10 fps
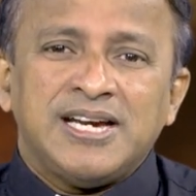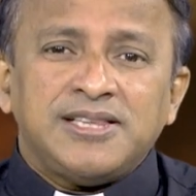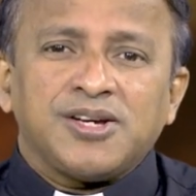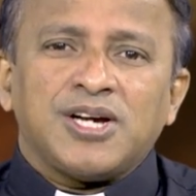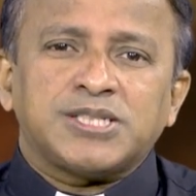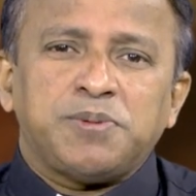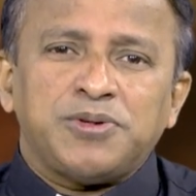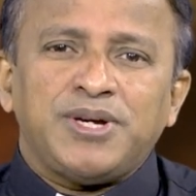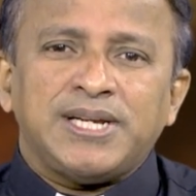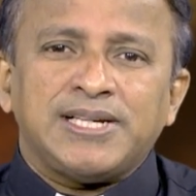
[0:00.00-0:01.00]
In the
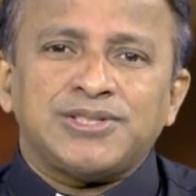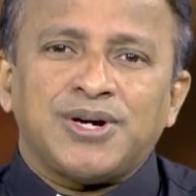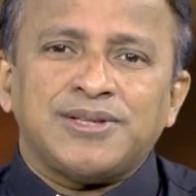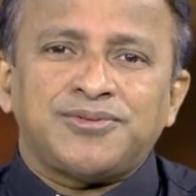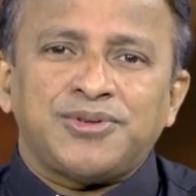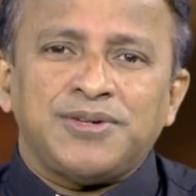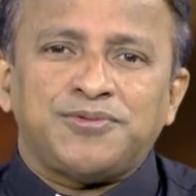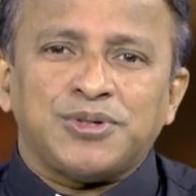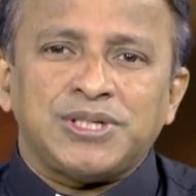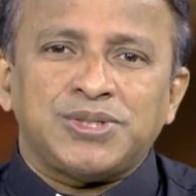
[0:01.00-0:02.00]
Gospel reading, John 3
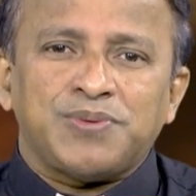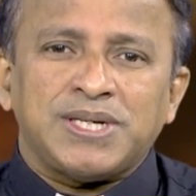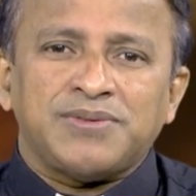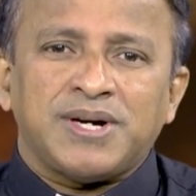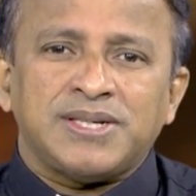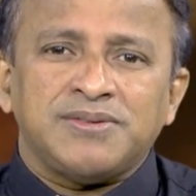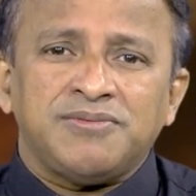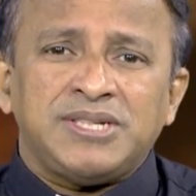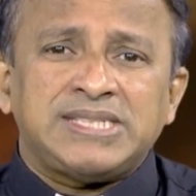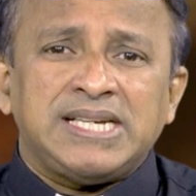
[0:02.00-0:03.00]
14
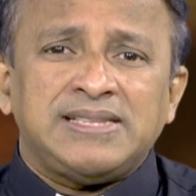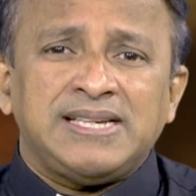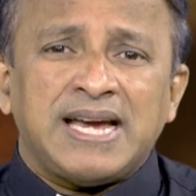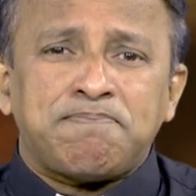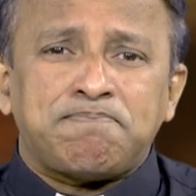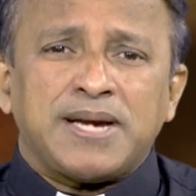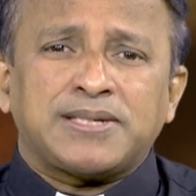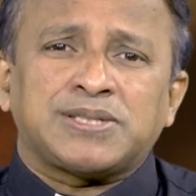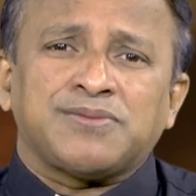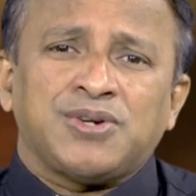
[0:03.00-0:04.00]
21, we see the
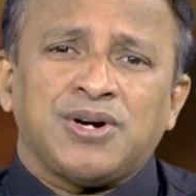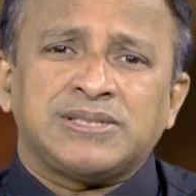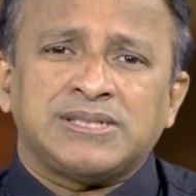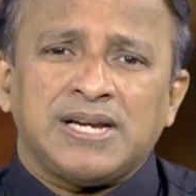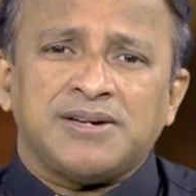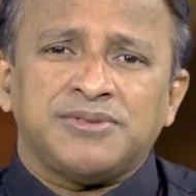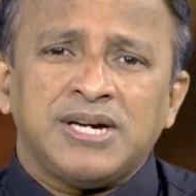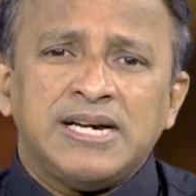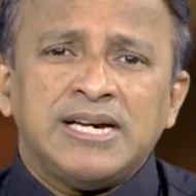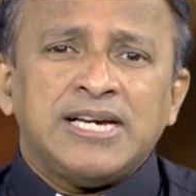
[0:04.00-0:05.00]
apex of God's love.
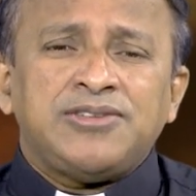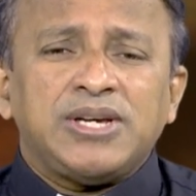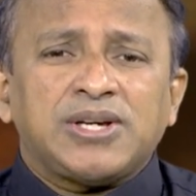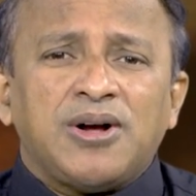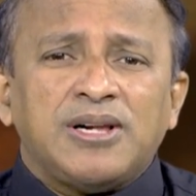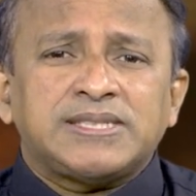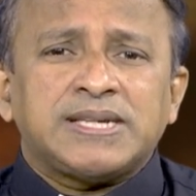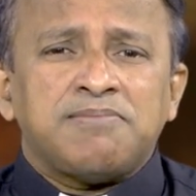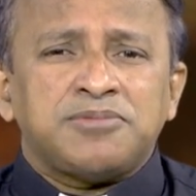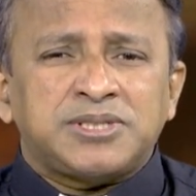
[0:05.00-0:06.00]
It recalls
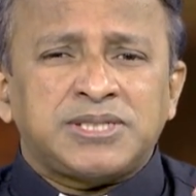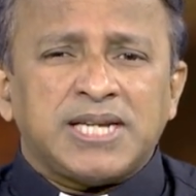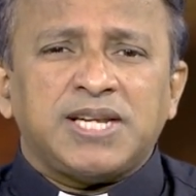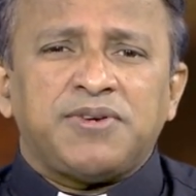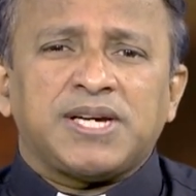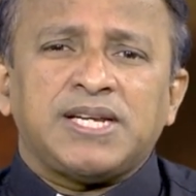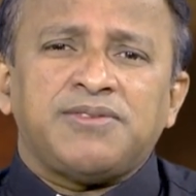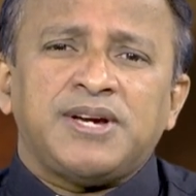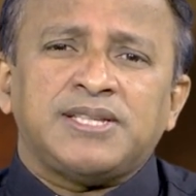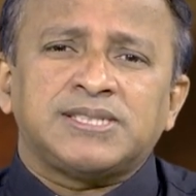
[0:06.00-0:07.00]
some significant
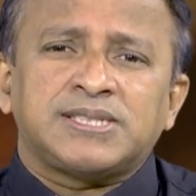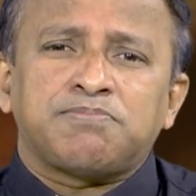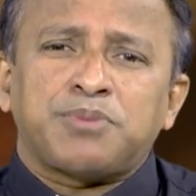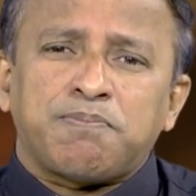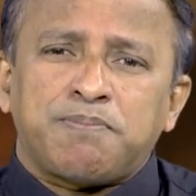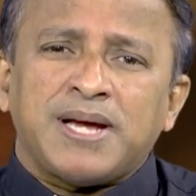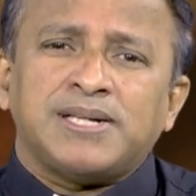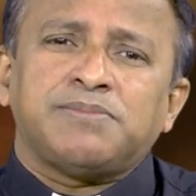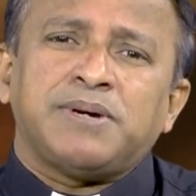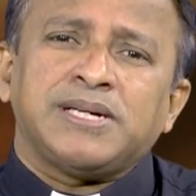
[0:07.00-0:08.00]
events propelled